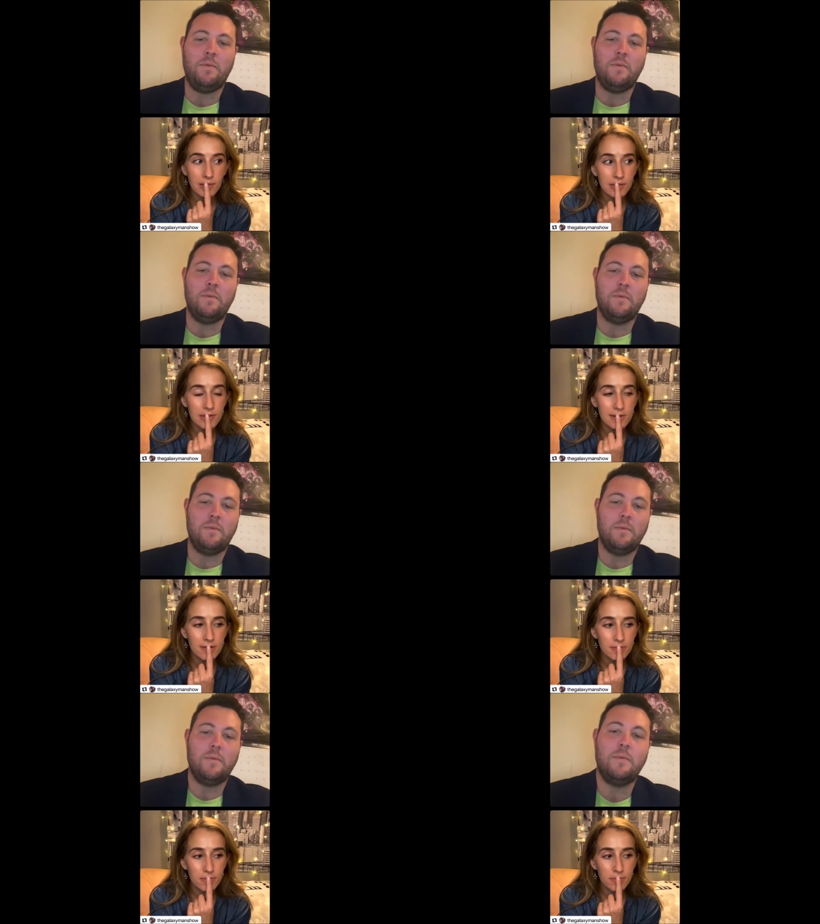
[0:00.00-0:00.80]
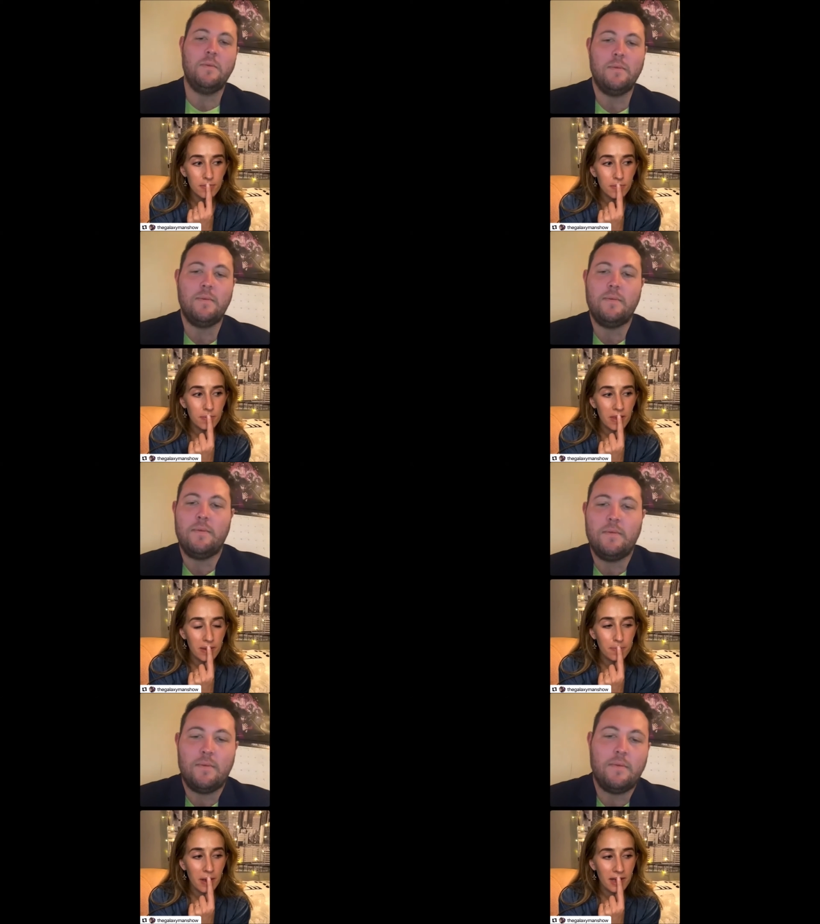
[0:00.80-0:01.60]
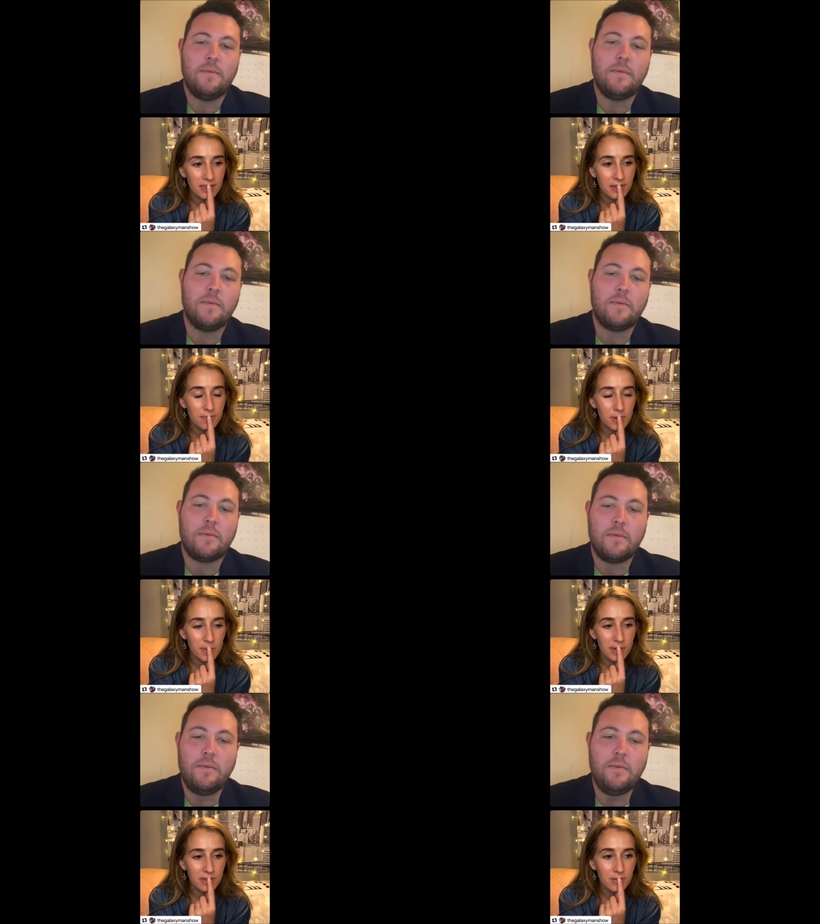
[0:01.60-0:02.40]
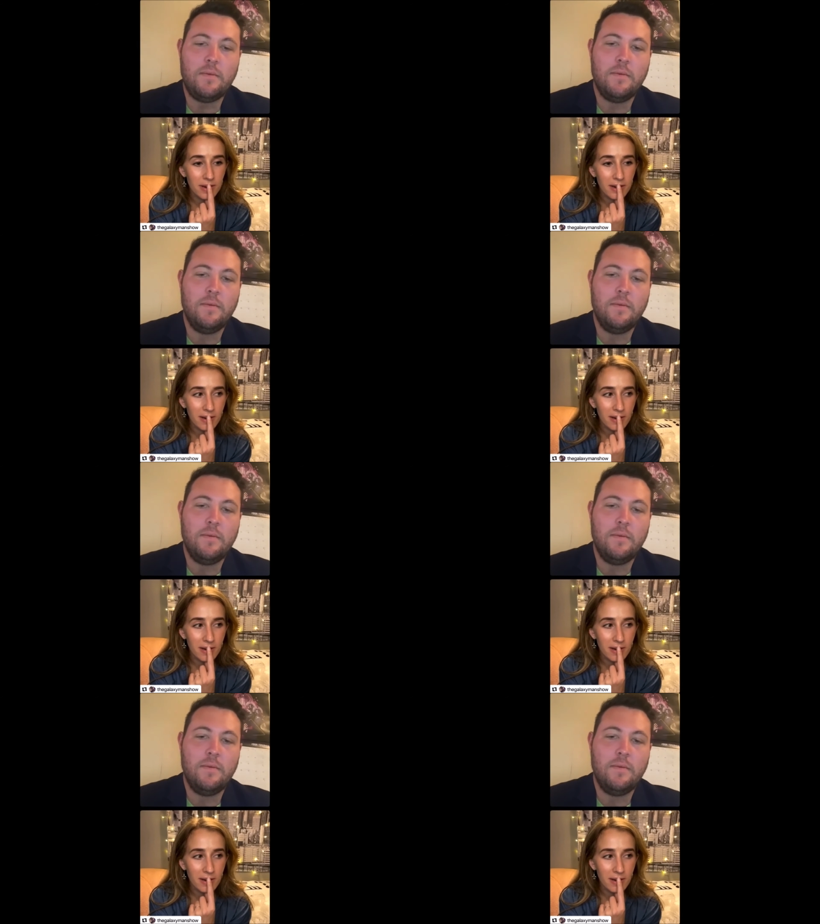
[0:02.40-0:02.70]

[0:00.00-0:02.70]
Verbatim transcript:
Speaker 1: so like positive moments, right?